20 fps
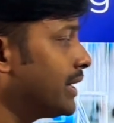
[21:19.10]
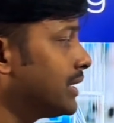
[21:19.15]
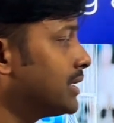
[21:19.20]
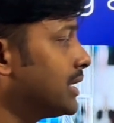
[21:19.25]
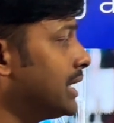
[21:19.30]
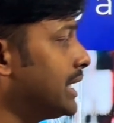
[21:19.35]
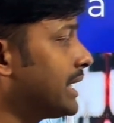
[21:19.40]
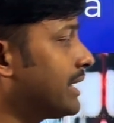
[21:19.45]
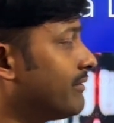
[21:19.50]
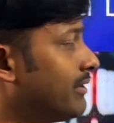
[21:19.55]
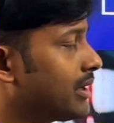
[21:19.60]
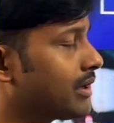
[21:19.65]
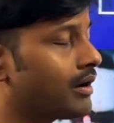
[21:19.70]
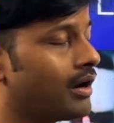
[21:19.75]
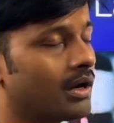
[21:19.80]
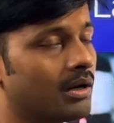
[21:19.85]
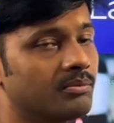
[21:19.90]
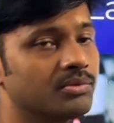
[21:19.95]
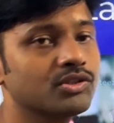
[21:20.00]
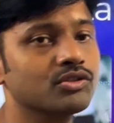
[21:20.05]
where the liquid
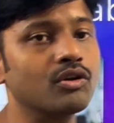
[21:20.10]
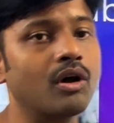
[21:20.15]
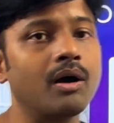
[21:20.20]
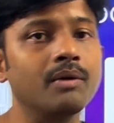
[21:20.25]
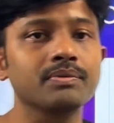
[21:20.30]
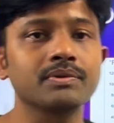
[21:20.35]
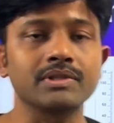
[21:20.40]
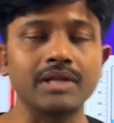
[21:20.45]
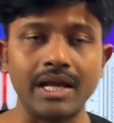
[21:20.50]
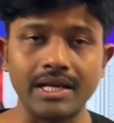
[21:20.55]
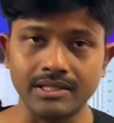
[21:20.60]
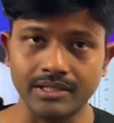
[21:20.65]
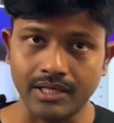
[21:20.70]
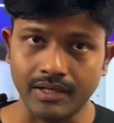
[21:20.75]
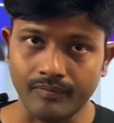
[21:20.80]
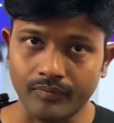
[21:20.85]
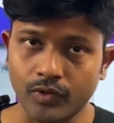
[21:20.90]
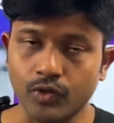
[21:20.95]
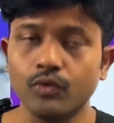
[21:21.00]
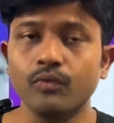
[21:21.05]
column stops
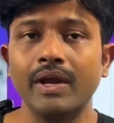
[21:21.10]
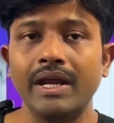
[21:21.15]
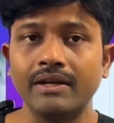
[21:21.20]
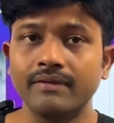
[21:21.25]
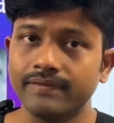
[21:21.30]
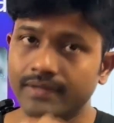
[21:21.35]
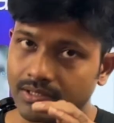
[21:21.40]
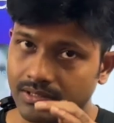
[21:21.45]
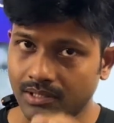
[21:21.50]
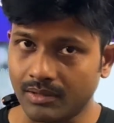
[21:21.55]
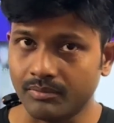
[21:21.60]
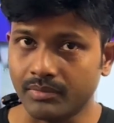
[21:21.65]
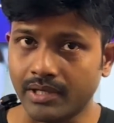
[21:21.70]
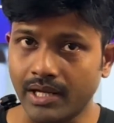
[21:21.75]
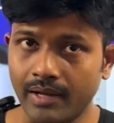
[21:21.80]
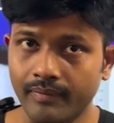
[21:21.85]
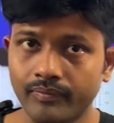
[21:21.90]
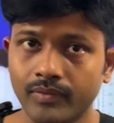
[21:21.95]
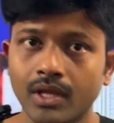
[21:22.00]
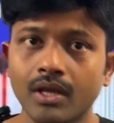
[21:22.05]
rising. You wait for some
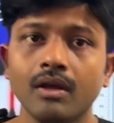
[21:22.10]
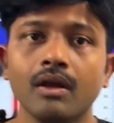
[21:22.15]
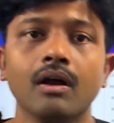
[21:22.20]
time.